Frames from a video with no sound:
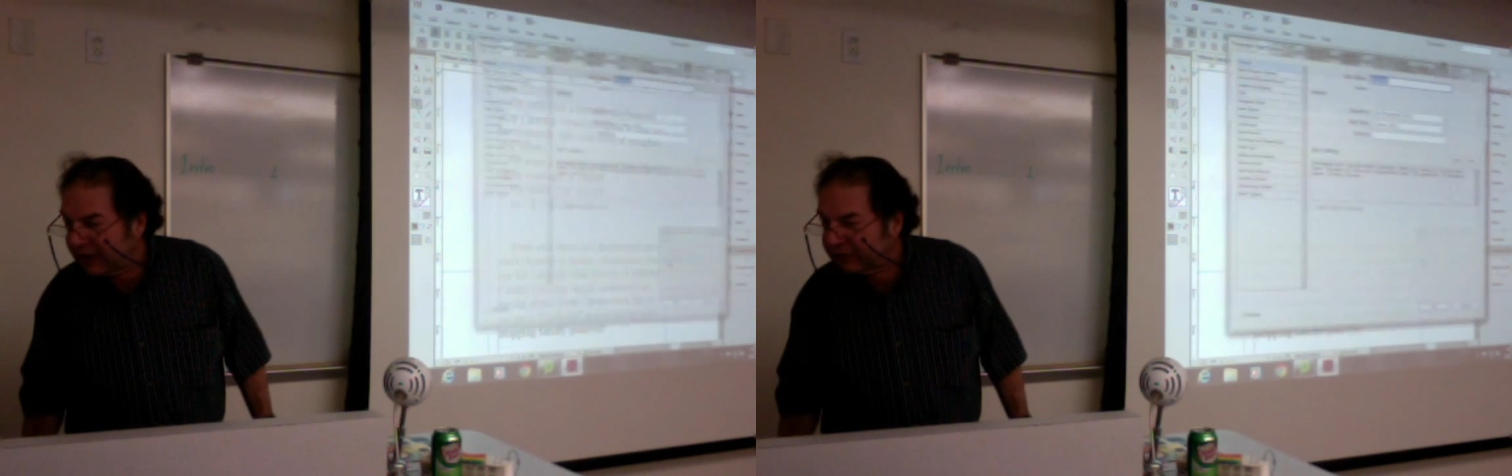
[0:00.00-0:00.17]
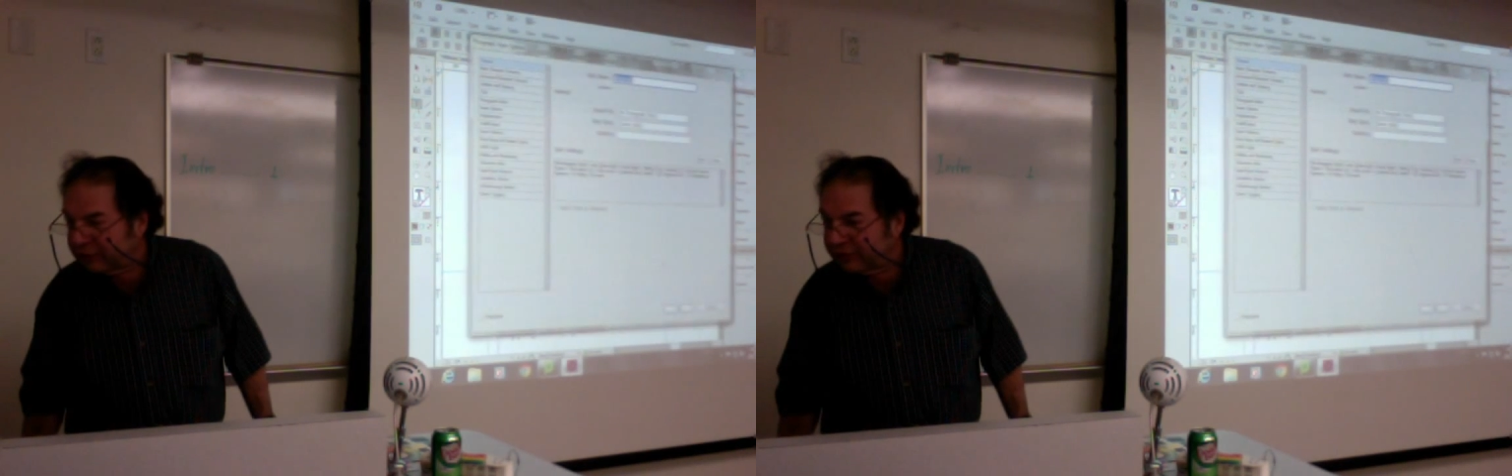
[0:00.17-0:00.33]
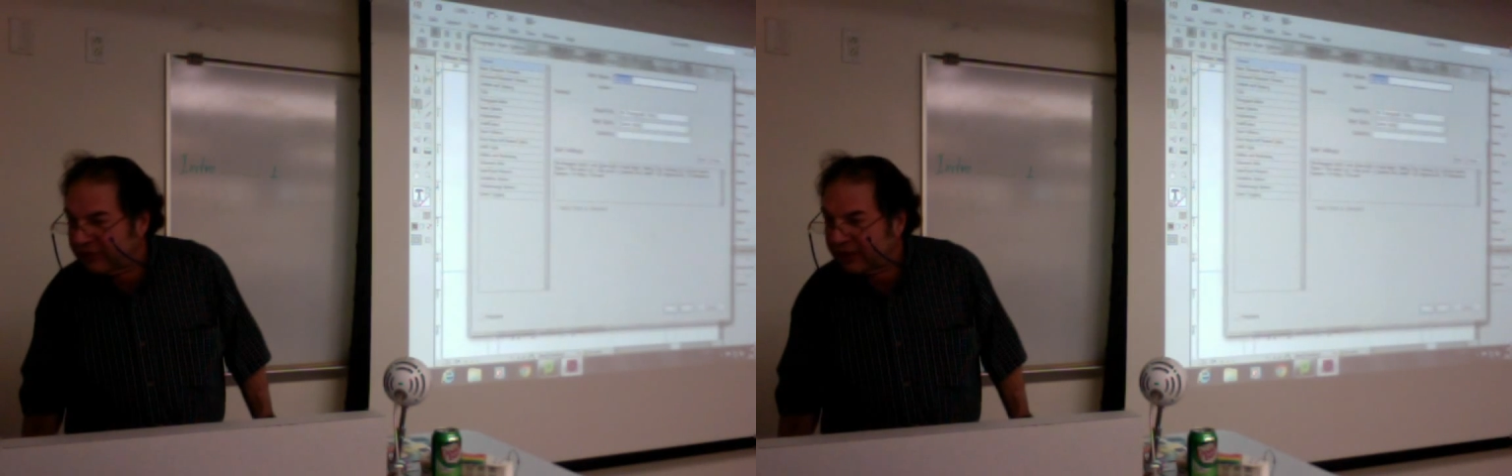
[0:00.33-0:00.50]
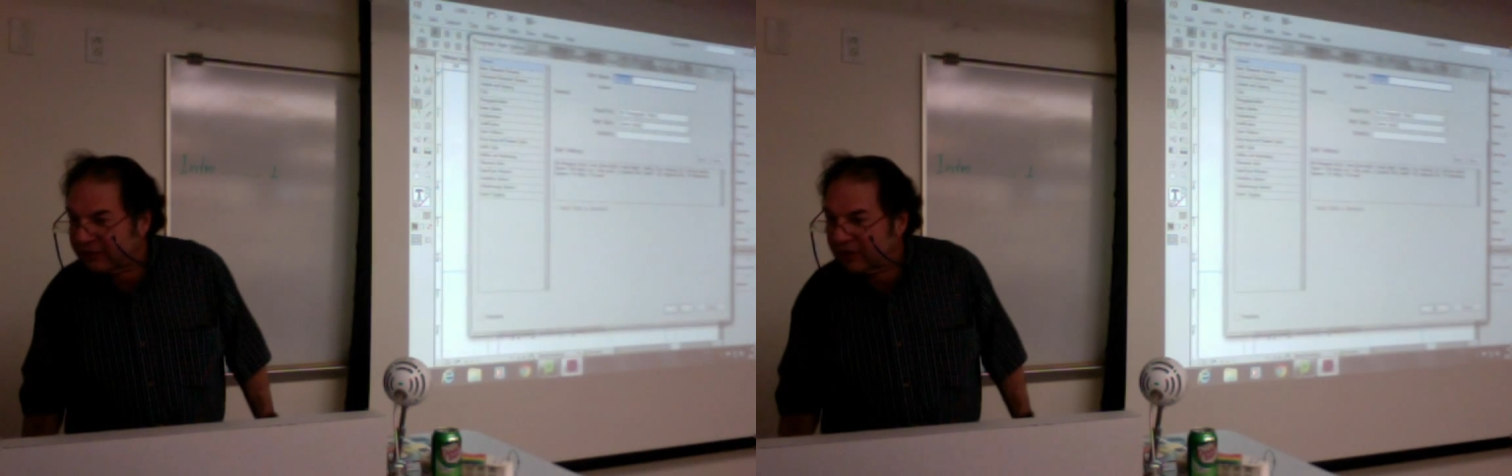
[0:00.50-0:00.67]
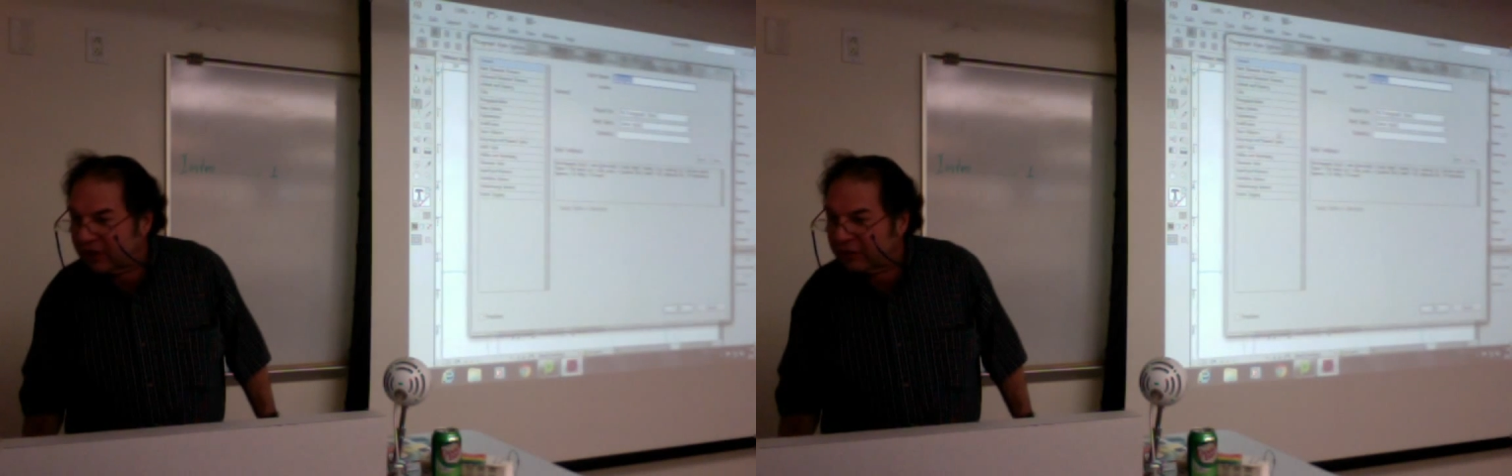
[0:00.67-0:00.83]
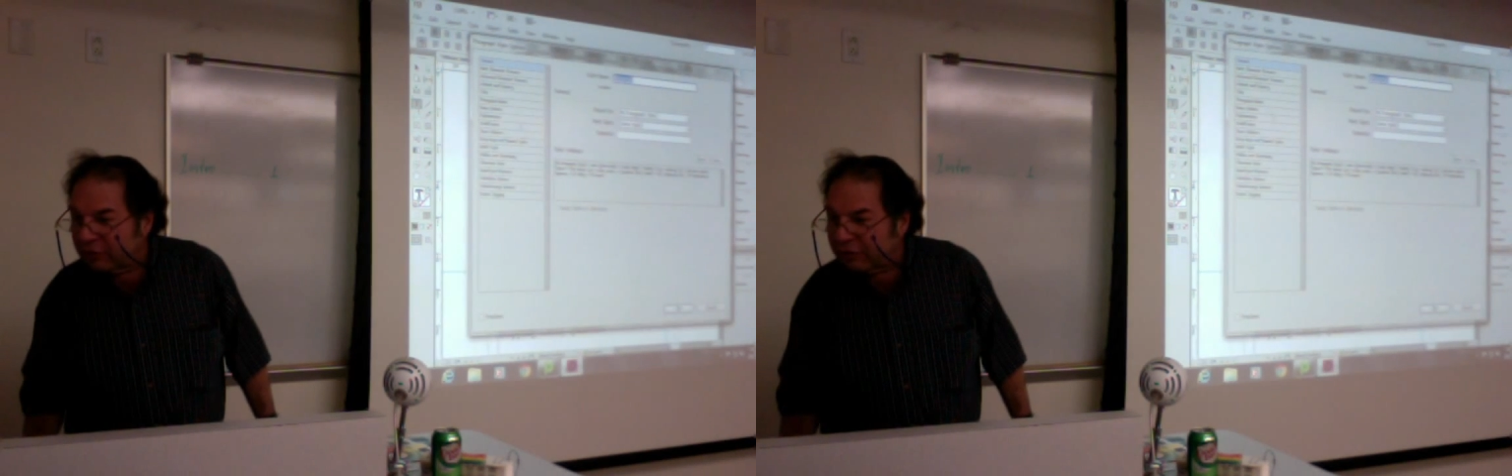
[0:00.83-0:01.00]
to indented.
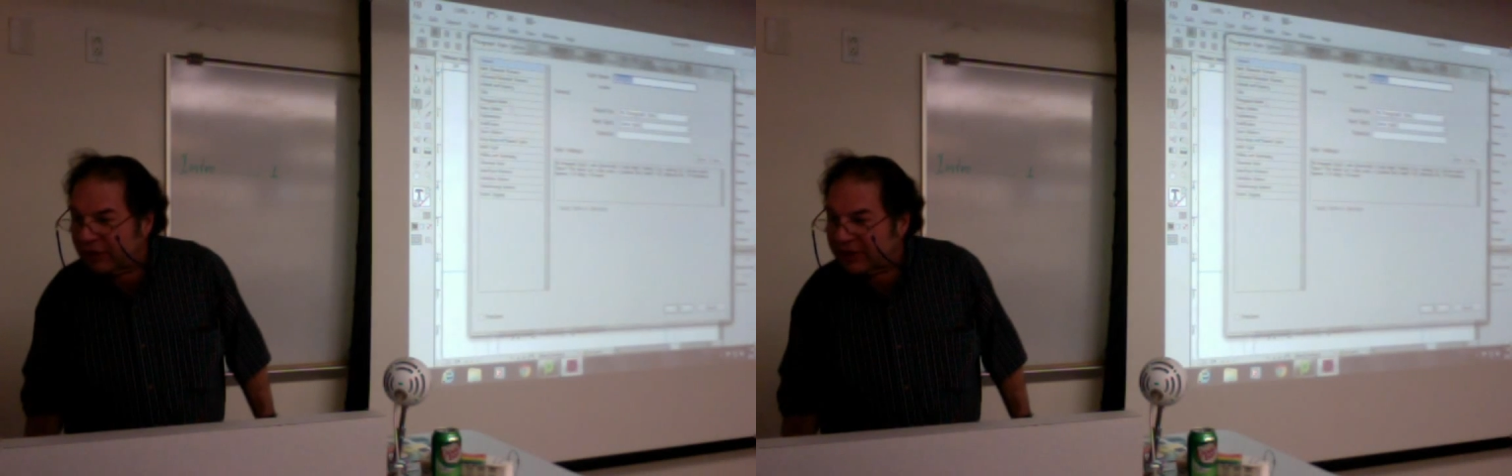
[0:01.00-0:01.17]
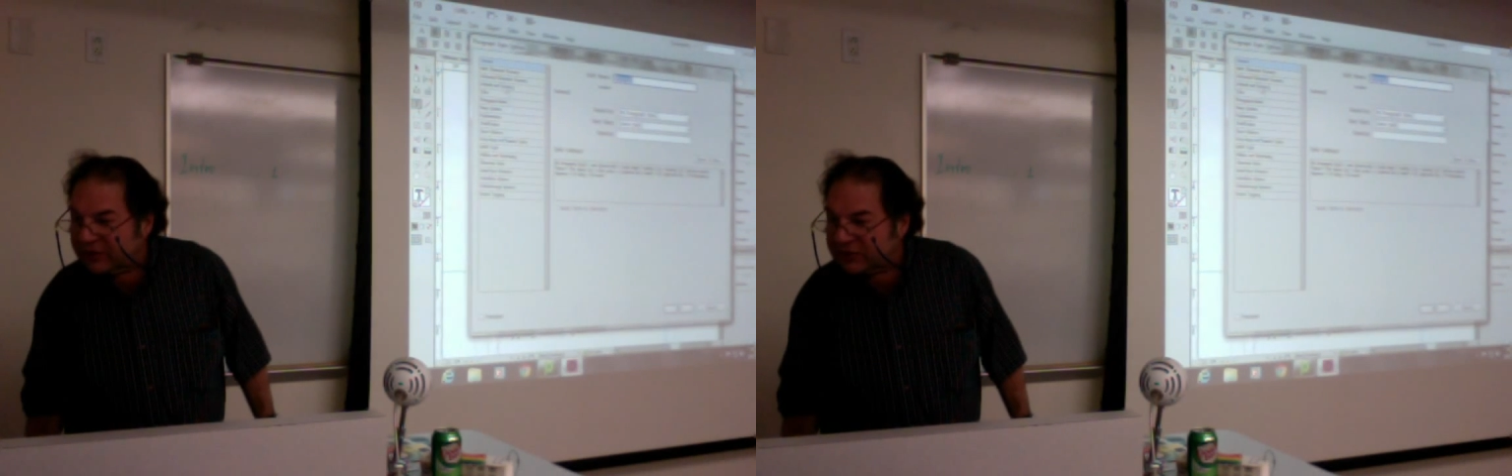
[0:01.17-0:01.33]
Other things.